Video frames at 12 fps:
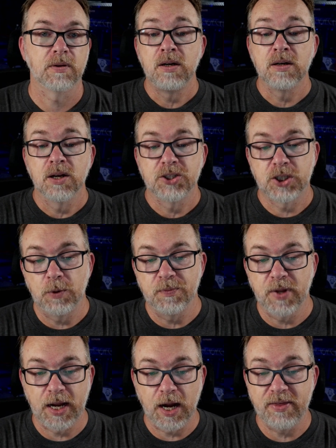So I
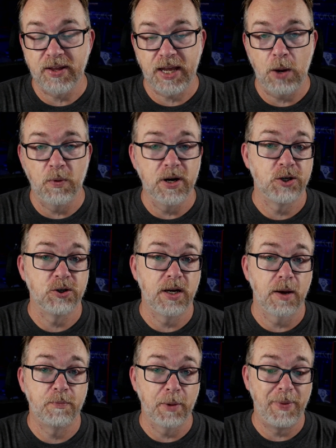got the K100
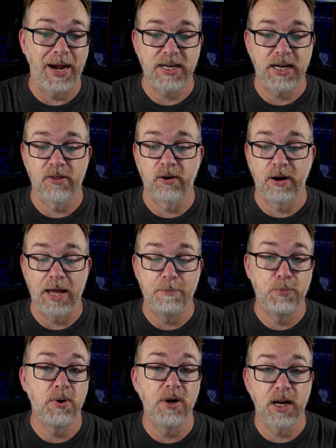put back together and
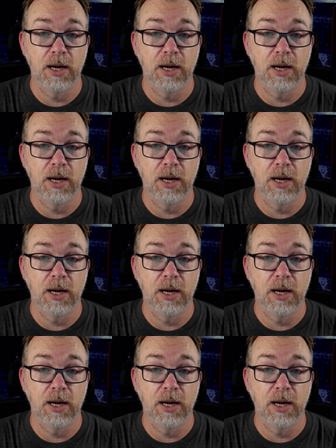booted it up